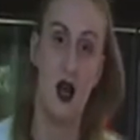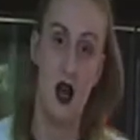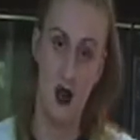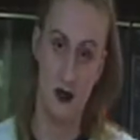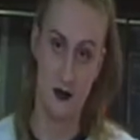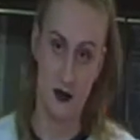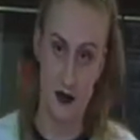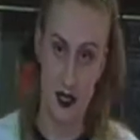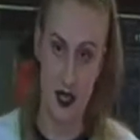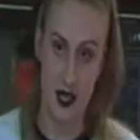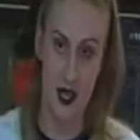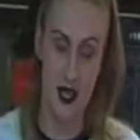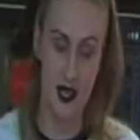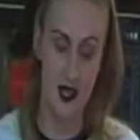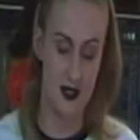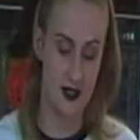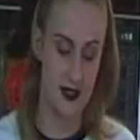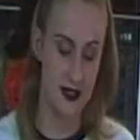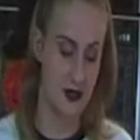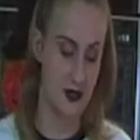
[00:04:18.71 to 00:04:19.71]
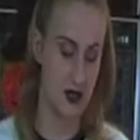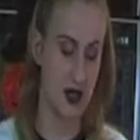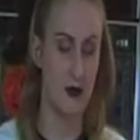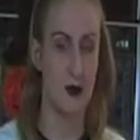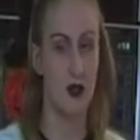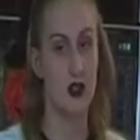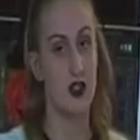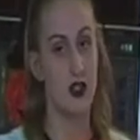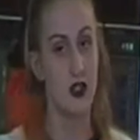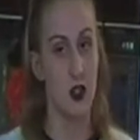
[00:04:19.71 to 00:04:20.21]
I was there until I
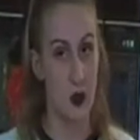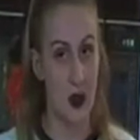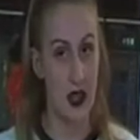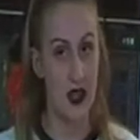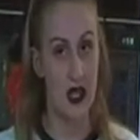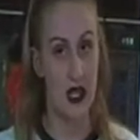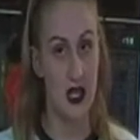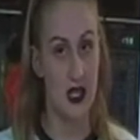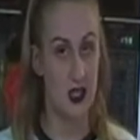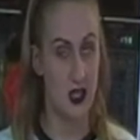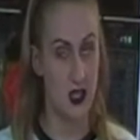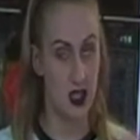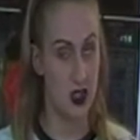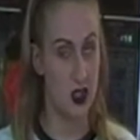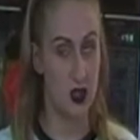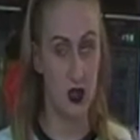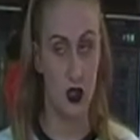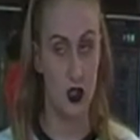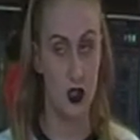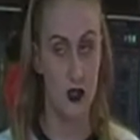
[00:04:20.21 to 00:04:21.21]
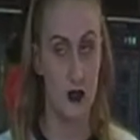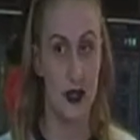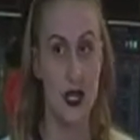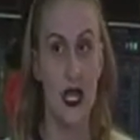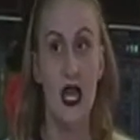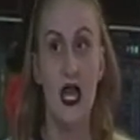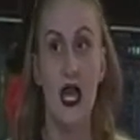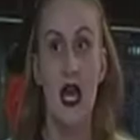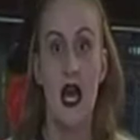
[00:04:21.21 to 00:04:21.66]
watched the well and she just taught me.